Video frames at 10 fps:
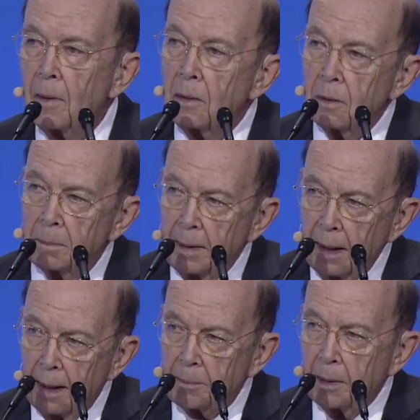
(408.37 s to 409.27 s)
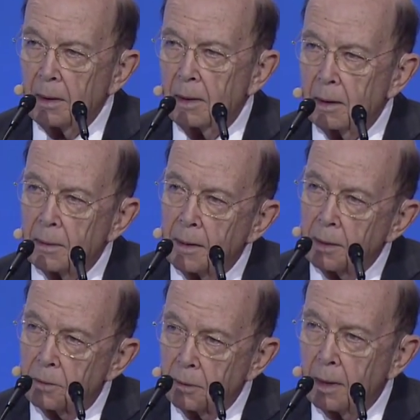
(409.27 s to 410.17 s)
You'll be happy to hear they
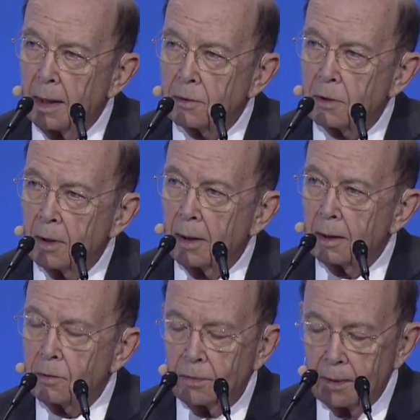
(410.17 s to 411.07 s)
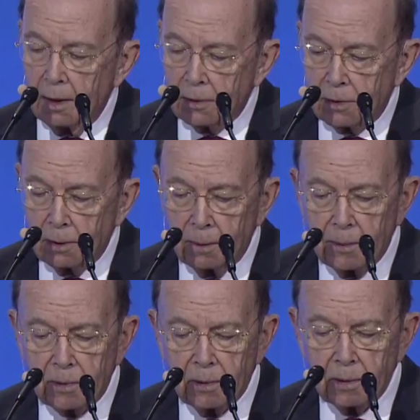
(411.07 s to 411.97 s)
do not charge for their
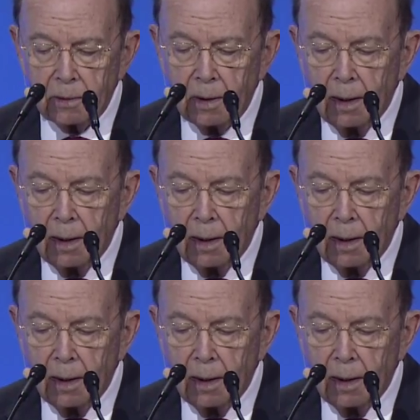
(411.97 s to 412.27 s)
services,